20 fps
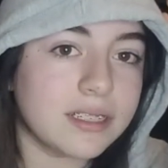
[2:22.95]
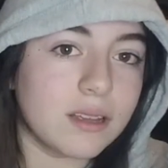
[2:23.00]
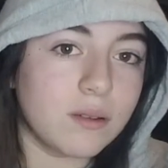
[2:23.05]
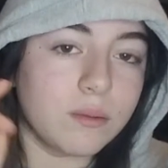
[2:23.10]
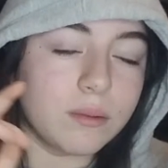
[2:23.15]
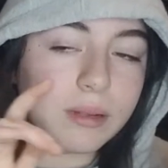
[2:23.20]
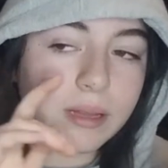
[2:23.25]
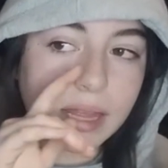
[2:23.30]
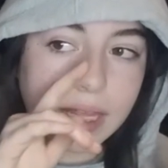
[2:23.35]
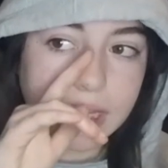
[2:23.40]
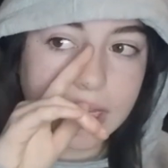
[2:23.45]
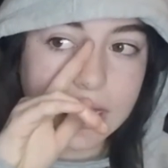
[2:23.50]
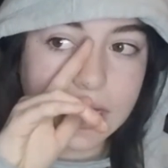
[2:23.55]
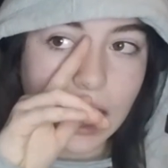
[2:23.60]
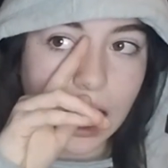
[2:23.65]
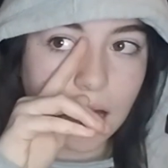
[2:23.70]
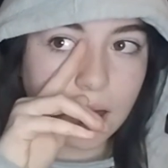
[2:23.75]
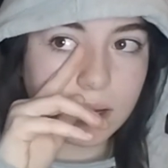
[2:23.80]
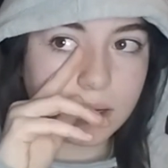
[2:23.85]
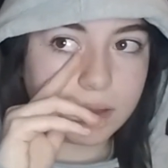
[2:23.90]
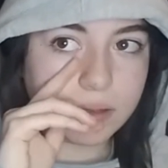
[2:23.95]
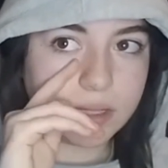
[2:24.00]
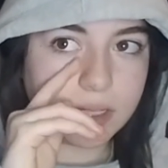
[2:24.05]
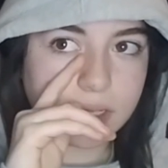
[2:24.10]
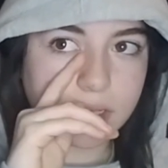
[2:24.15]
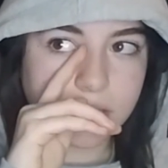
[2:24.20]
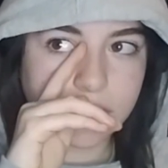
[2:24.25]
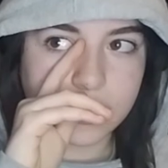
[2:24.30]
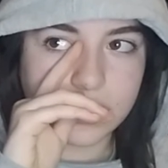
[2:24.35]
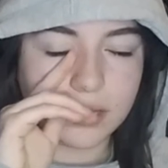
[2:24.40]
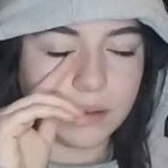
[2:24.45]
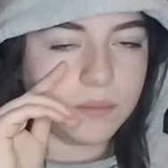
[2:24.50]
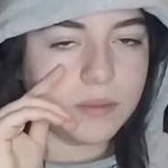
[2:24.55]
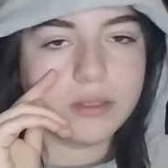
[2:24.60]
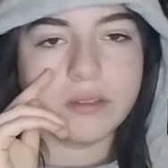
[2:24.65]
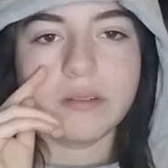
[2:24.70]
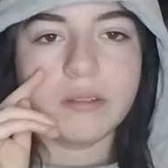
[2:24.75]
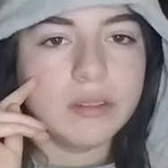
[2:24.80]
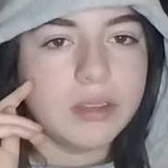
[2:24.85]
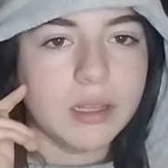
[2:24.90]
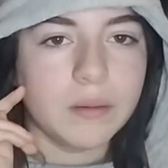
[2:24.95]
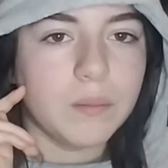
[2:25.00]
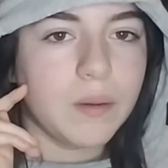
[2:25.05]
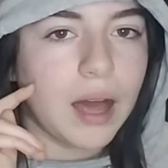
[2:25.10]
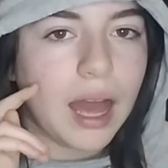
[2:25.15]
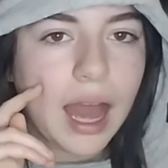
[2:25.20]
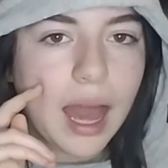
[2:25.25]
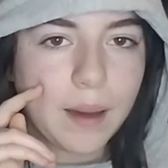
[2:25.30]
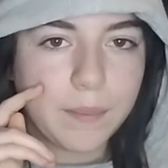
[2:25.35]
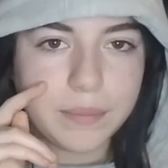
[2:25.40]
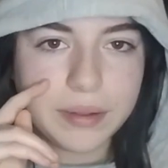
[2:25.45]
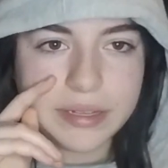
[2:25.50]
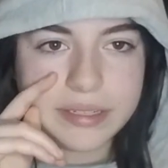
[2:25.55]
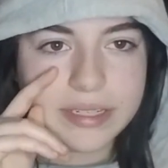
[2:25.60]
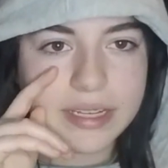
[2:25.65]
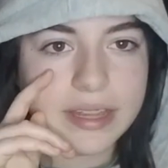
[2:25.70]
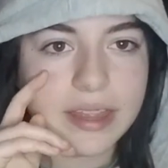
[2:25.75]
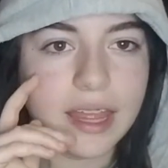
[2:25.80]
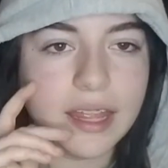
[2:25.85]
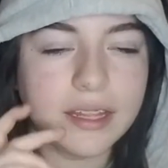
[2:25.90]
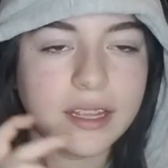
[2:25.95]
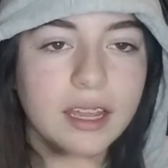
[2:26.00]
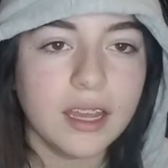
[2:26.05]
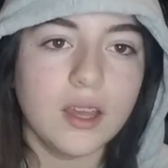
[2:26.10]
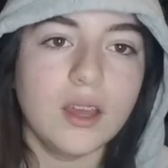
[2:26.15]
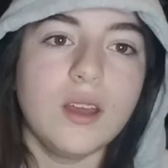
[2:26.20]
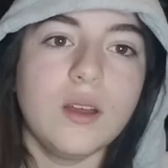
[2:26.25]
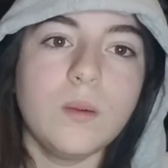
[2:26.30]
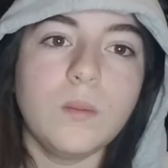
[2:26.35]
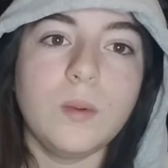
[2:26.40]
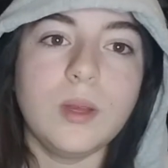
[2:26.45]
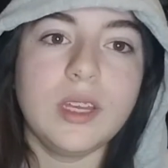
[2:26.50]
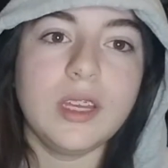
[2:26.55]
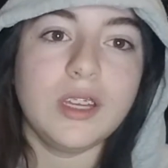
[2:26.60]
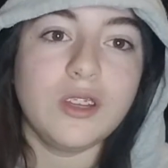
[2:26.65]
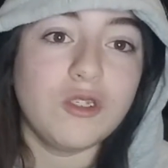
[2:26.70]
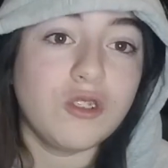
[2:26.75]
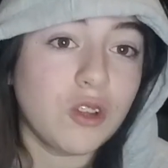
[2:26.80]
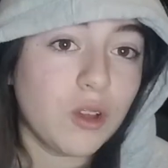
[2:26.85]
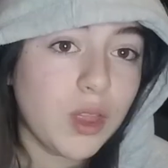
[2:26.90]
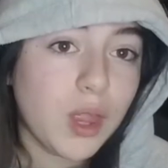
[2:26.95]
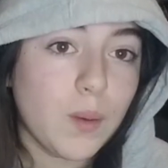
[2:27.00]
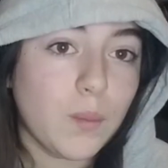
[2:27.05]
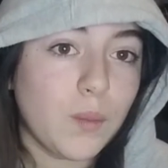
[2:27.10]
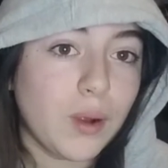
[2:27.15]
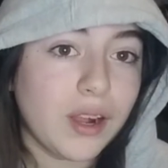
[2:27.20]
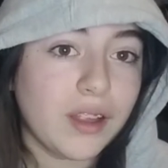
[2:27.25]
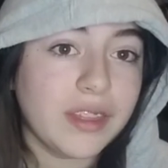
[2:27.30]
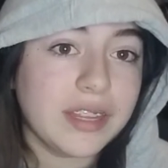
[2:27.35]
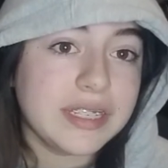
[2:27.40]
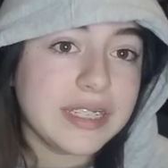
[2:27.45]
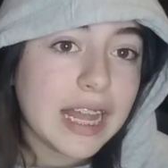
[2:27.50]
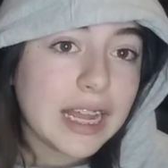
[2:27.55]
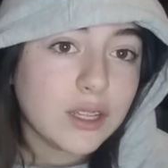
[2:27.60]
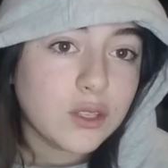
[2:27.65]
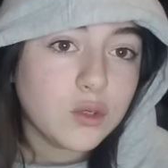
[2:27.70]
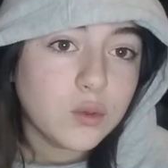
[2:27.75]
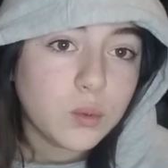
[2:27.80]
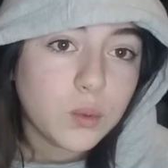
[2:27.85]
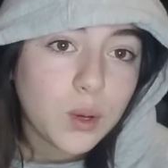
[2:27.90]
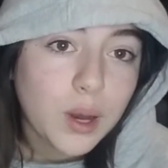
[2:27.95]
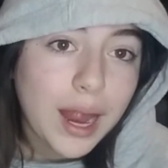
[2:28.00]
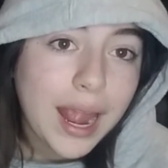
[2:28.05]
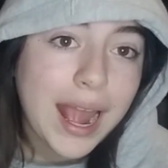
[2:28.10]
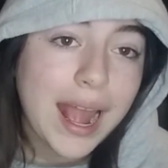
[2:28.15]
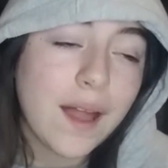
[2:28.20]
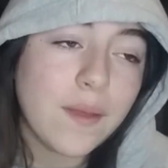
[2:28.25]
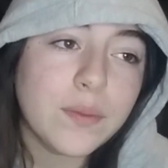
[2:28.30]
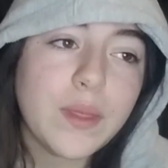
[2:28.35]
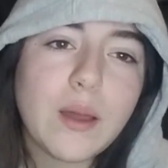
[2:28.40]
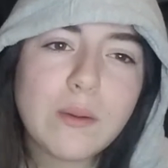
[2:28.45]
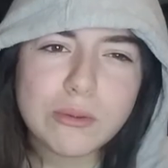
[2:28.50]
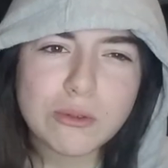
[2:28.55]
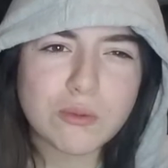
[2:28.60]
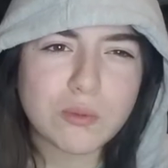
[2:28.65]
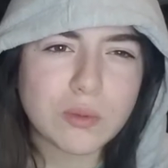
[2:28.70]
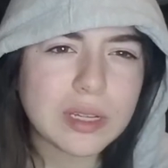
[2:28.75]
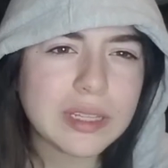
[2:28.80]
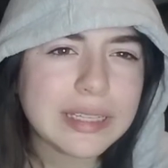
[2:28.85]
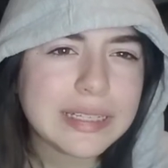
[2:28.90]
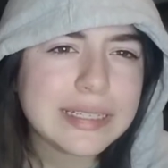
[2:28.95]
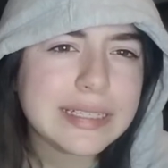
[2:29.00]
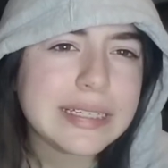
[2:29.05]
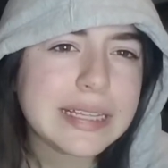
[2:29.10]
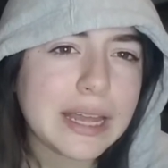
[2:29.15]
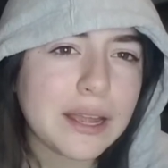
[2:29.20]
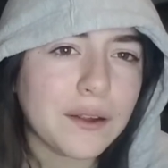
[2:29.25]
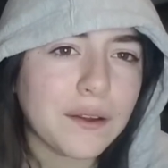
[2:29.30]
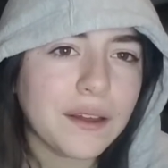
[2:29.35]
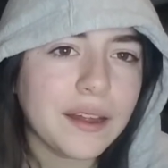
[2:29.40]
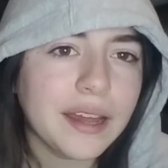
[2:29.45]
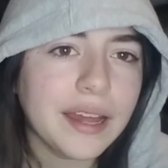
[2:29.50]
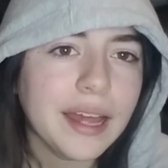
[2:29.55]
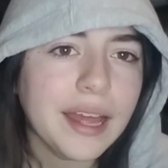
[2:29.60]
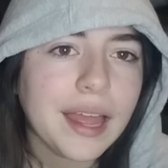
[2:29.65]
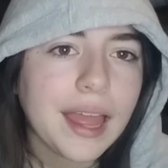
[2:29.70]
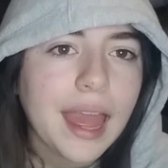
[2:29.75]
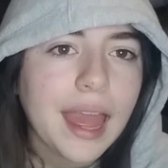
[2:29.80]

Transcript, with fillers: And we're like, yeah, like, and then we told them what happened and then we showed them where the snacks were. And that was really scary.